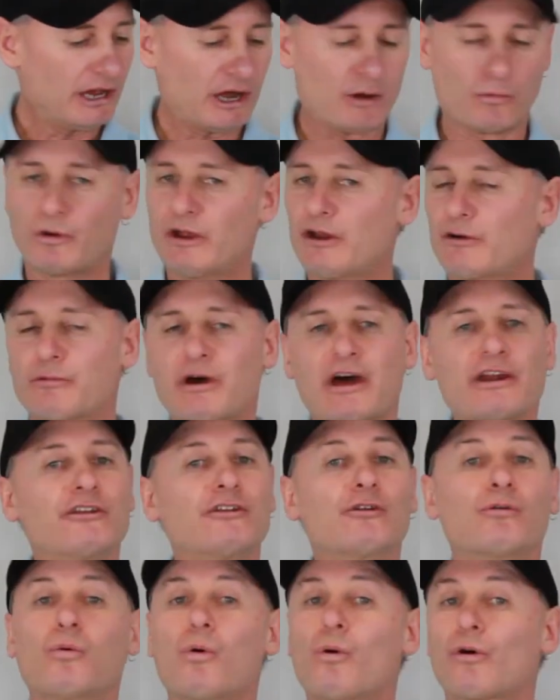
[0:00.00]
and we're
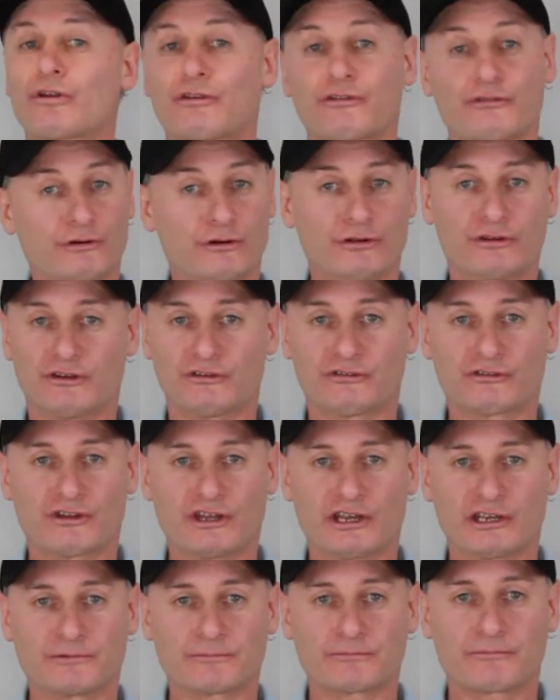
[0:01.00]
running the water through this
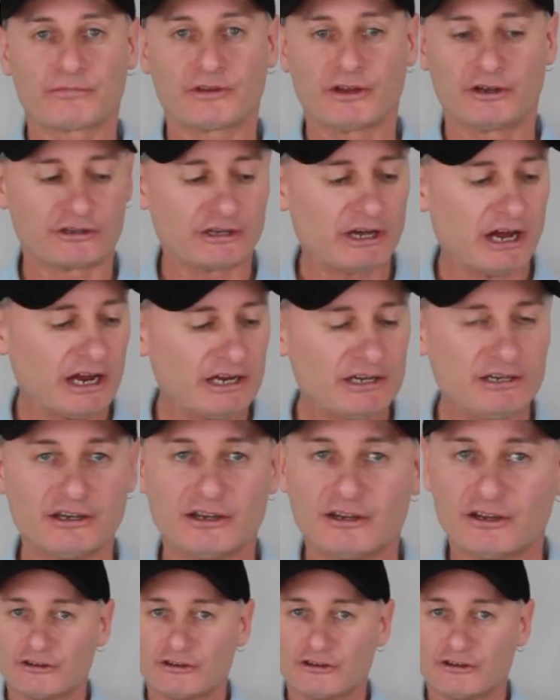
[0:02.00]
thing, okay?